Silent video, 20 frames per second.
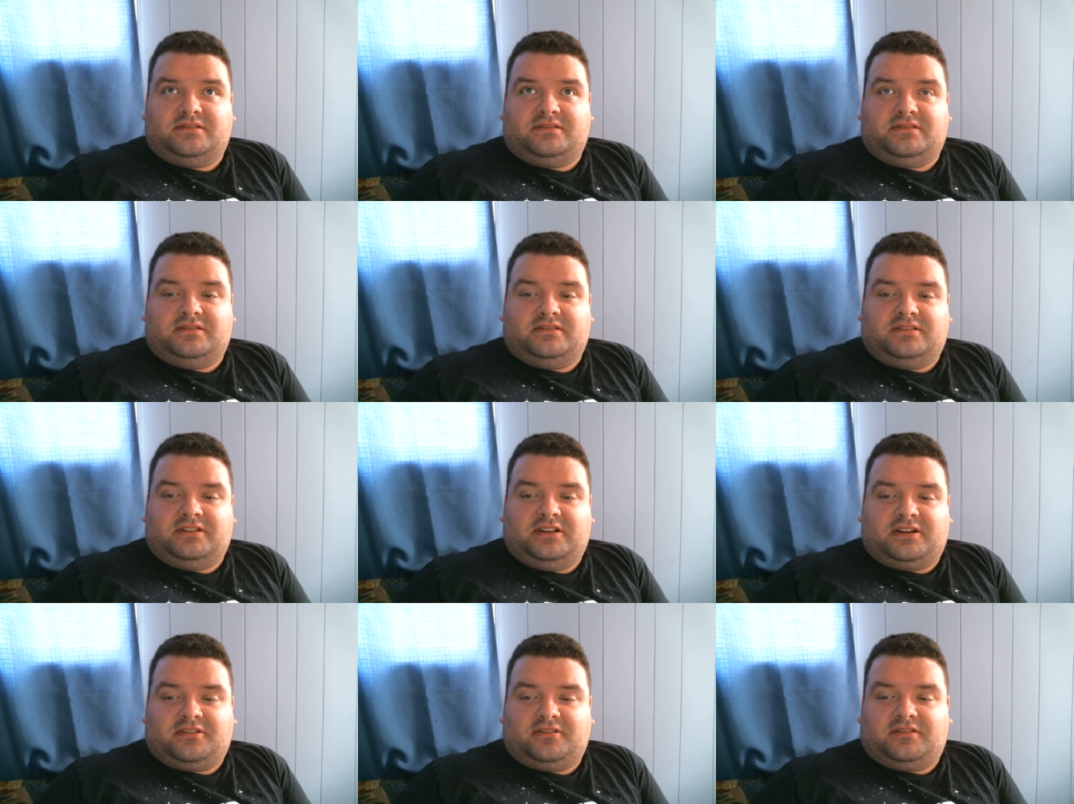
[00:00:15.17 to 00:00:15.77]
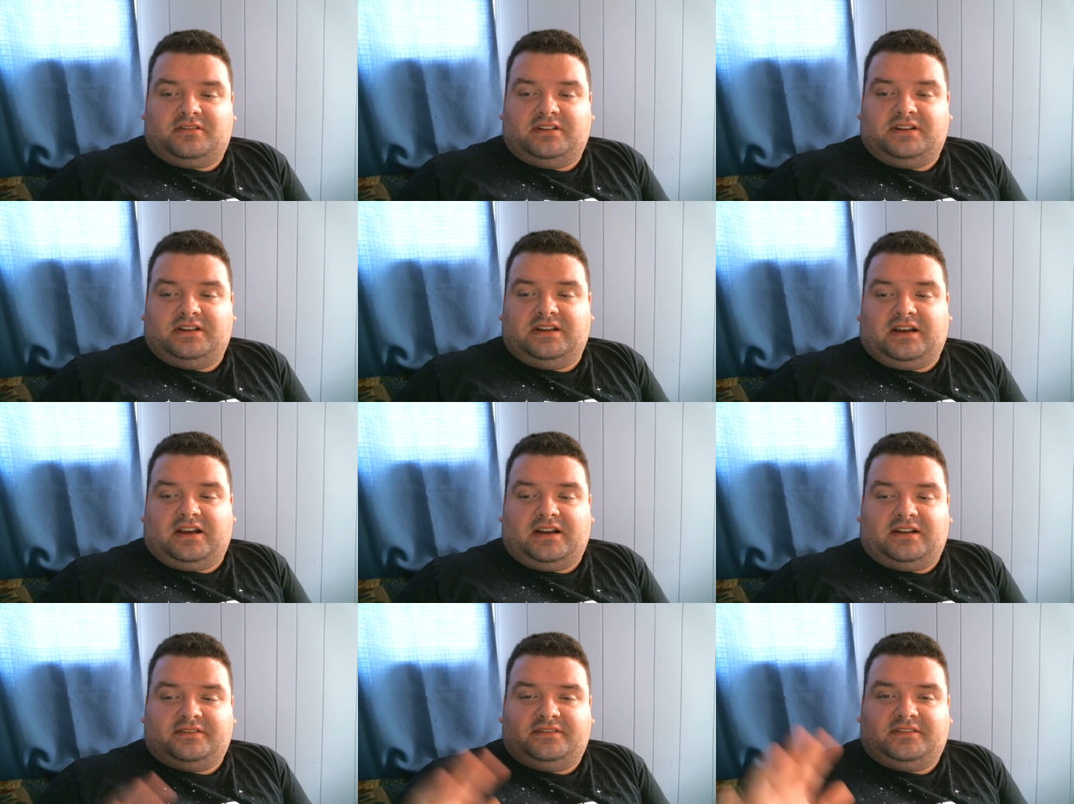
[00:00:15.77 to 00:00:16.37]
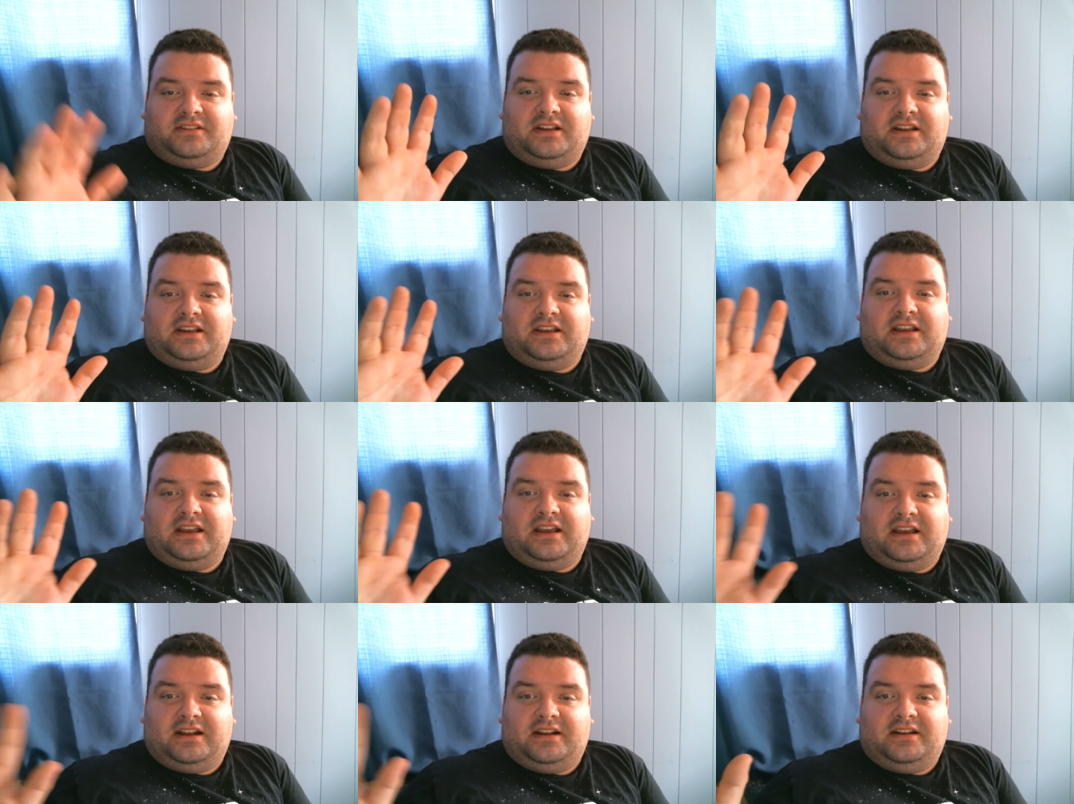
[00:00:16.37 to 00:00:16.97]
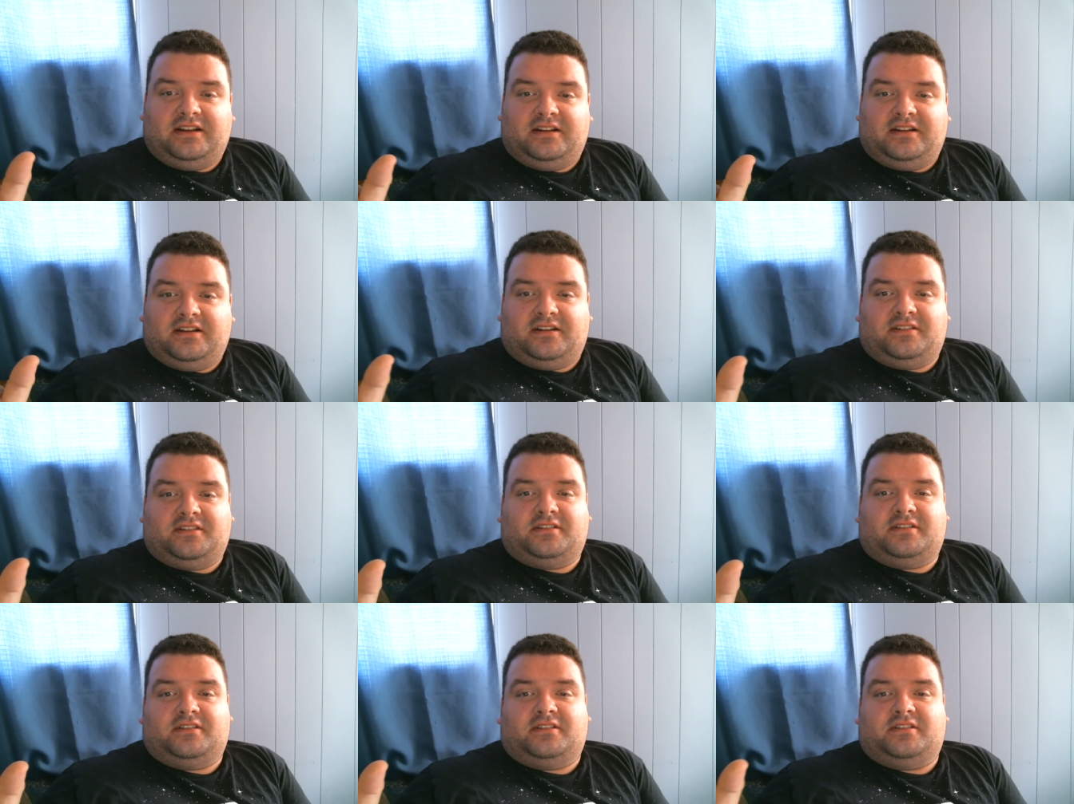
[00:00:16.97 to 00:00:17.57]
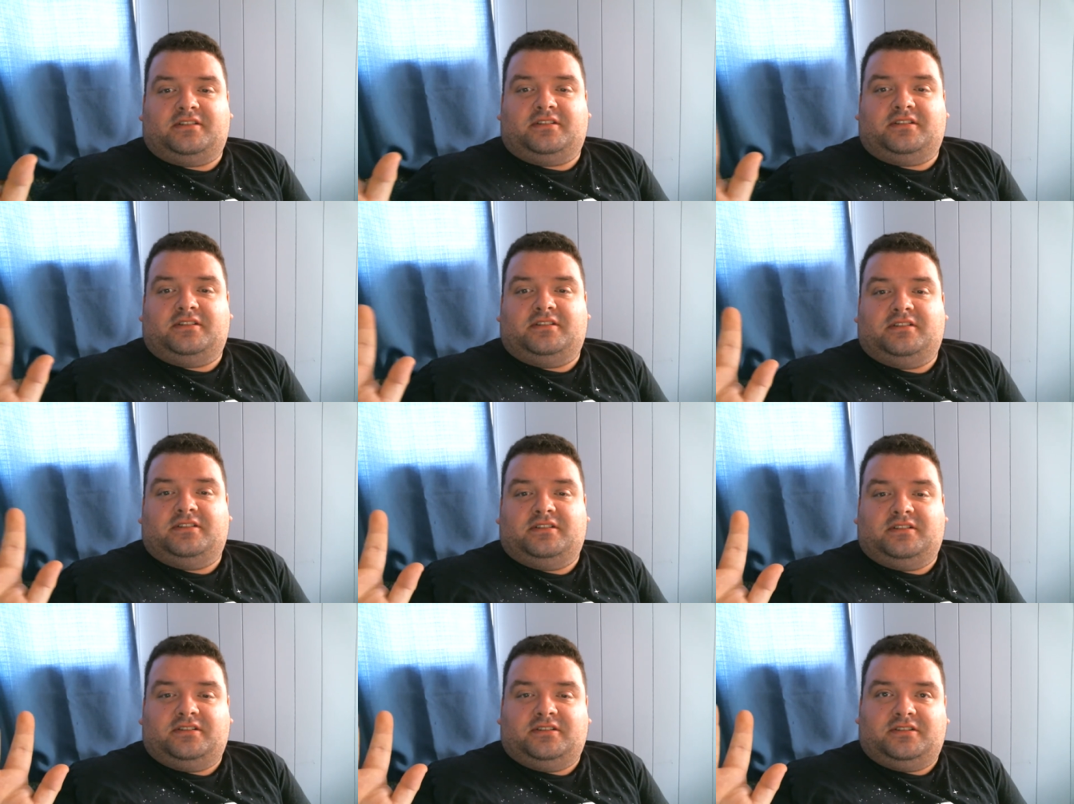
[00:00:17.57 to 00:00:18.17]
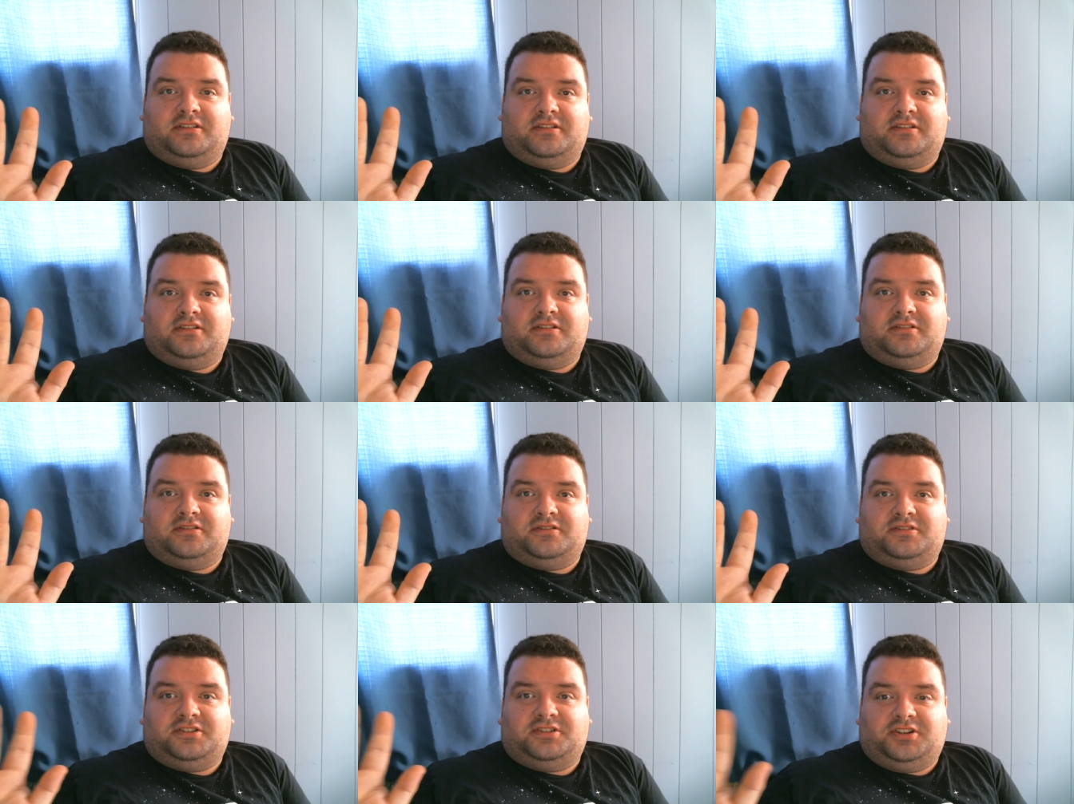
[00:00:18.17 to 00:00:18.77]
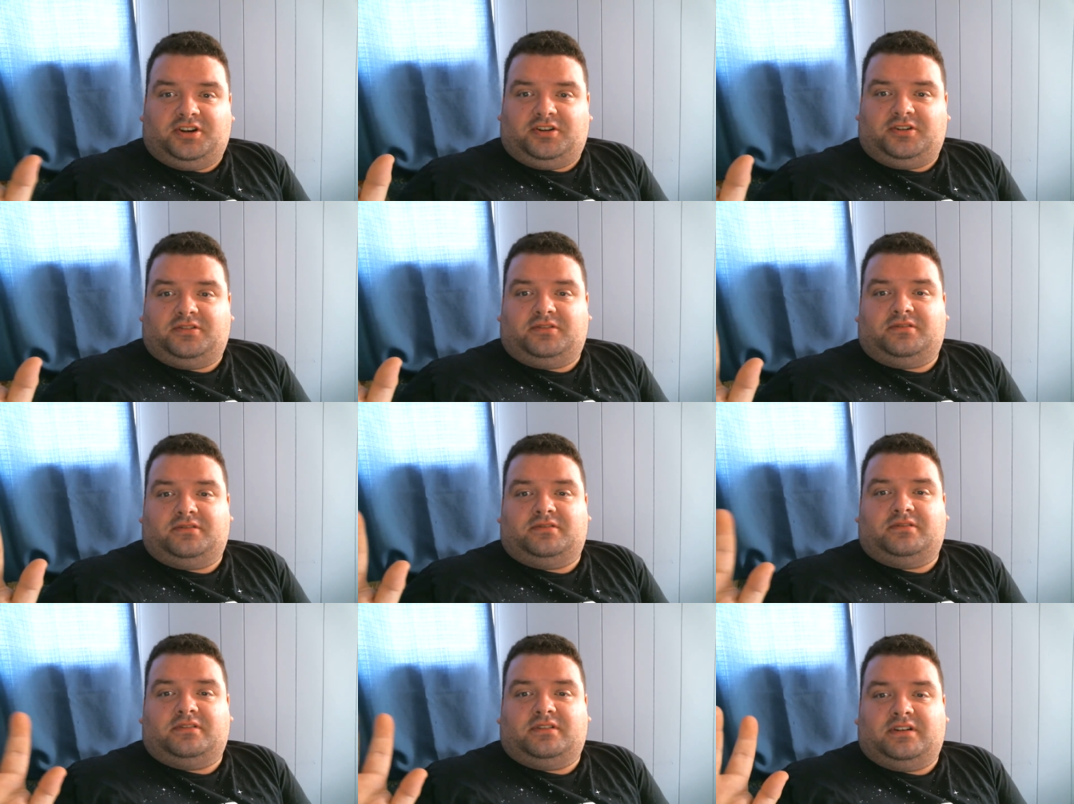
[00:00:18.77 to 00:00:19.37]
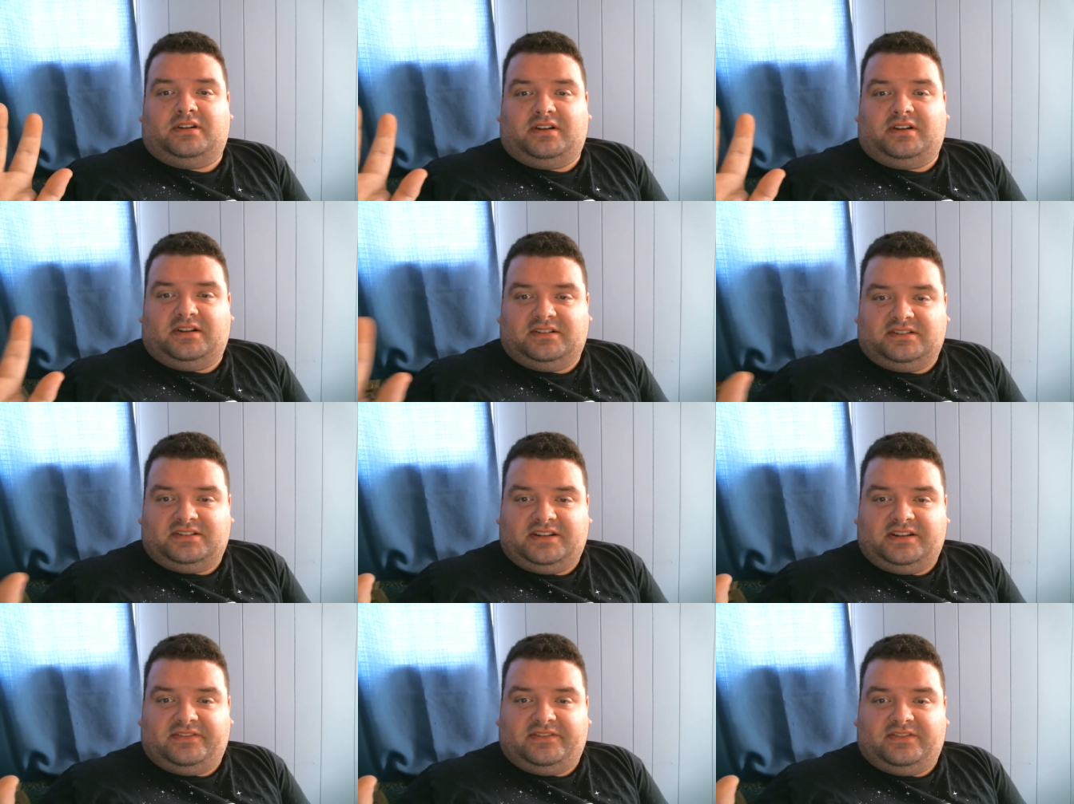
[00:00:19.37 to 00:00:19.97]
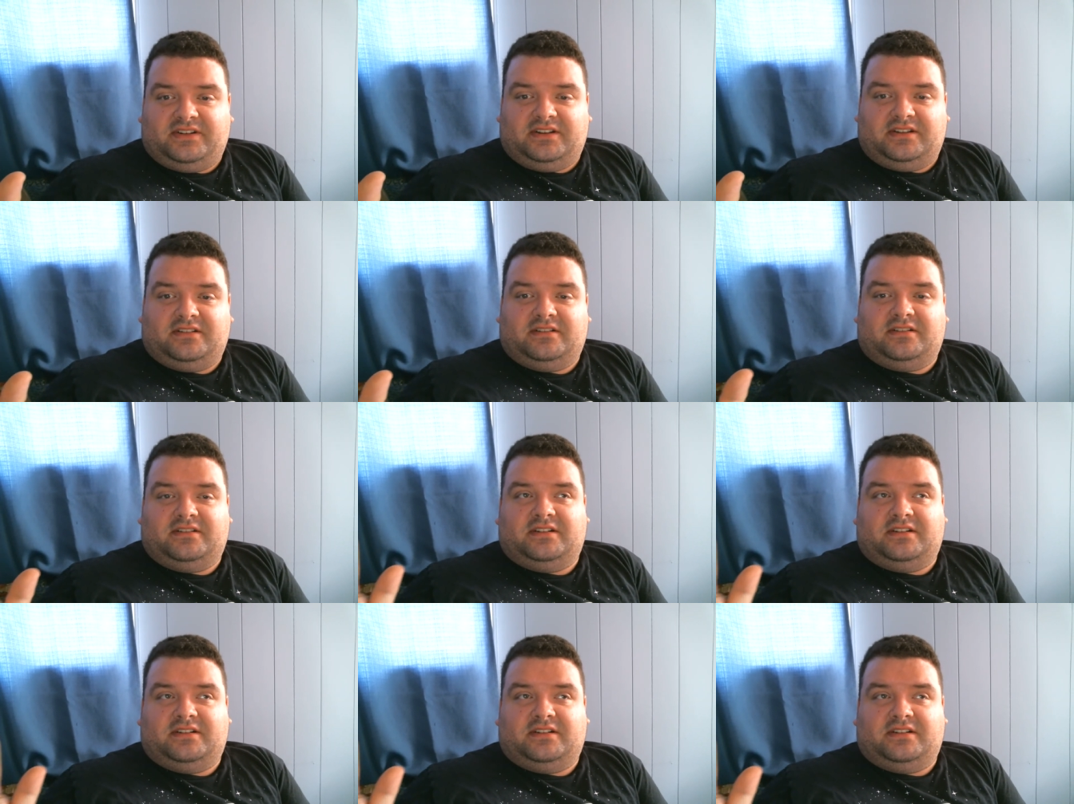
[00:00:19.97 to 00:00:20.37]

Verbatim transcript: literally unlike any other show on TV.